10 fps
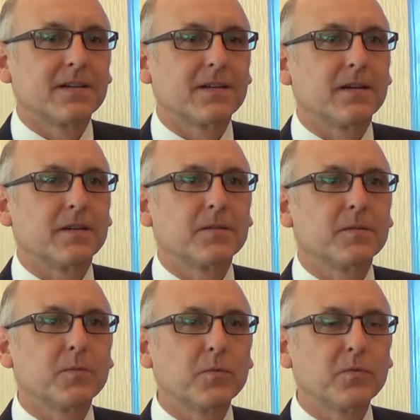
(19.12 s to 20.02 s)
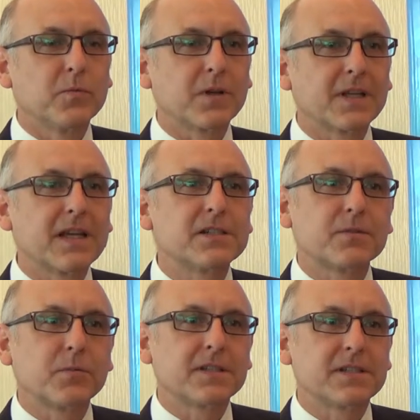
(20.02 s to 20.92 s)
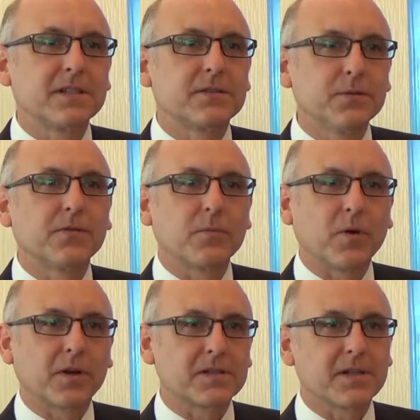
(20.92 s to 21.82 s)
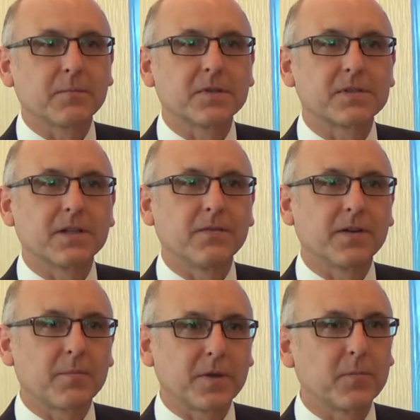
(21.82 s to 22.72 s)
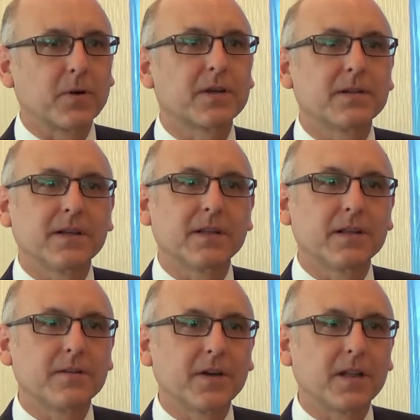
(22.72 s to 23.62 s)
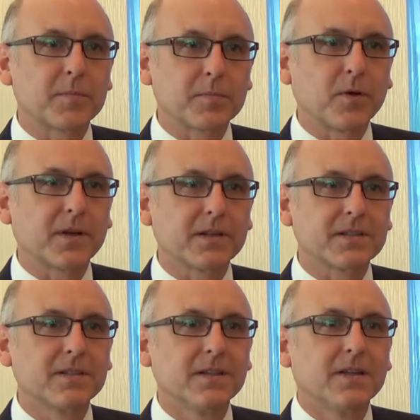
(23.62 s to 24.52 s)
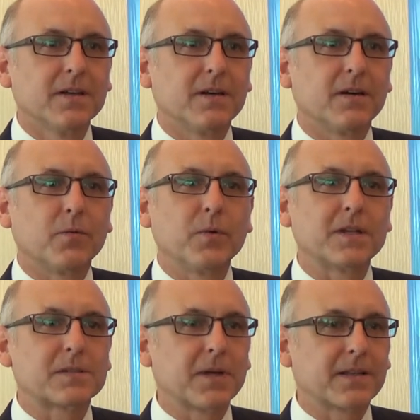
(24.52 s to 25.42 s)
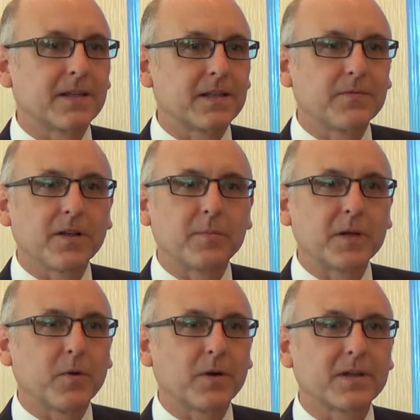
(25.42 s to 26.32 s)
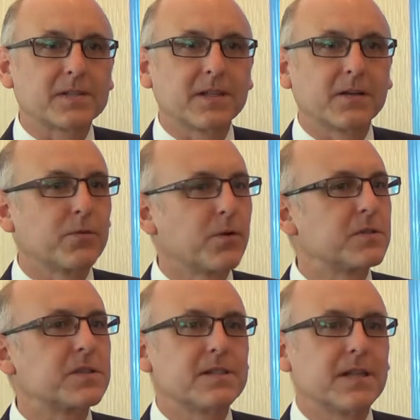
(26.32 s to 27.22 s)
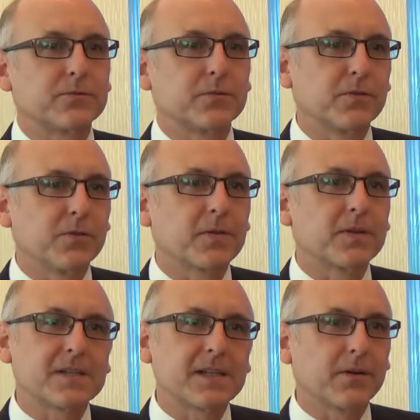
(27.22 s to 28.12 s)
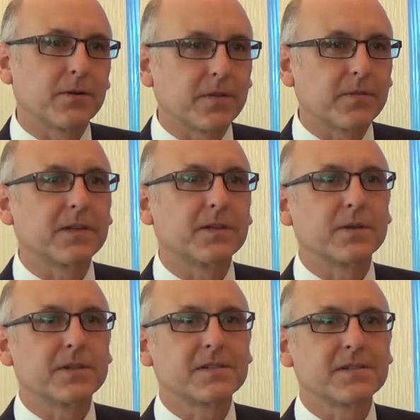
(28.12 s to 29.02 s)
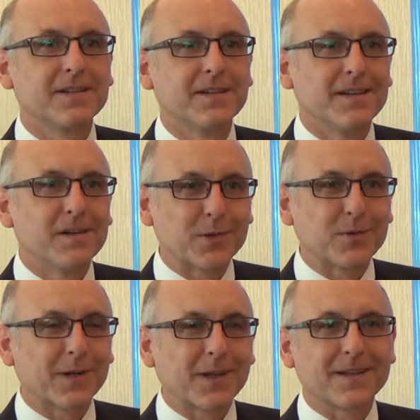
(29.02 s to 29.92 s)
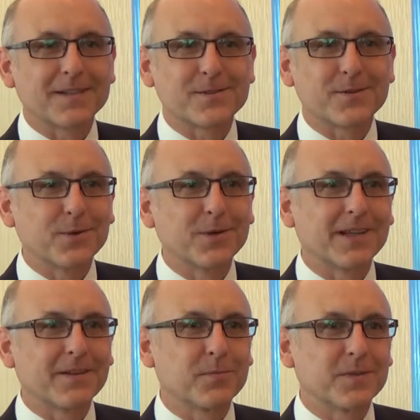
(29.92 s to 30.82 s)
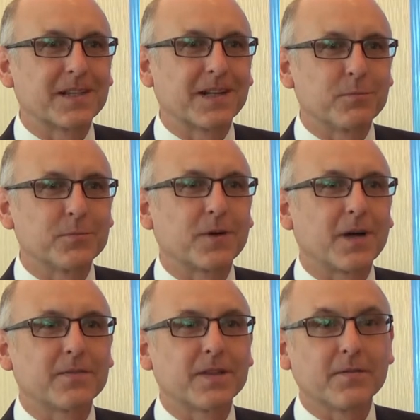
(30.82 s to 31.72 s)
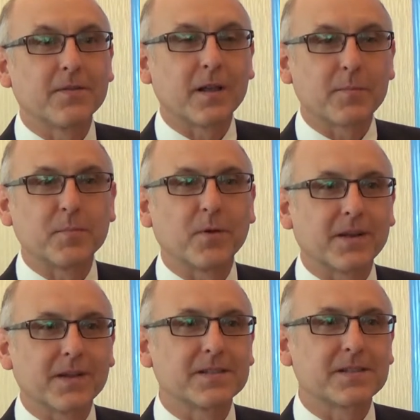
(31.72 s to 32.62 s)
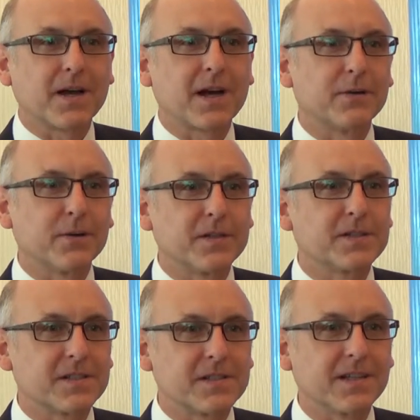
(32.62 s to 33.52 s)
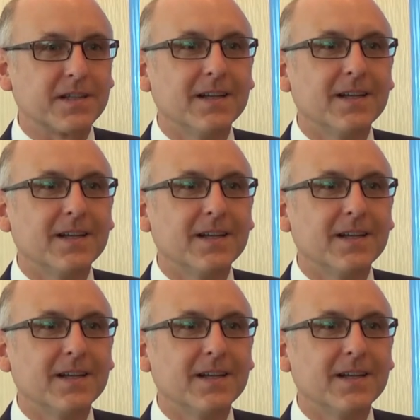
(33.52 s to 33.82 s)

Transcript: Really, Asia, we see two different market segments, the developing market and the developed market. We expect that the developing market's going to grow just natural growth as standard of living increases, but the regulations are really what's going to help drive the developed markets to higher efficiency.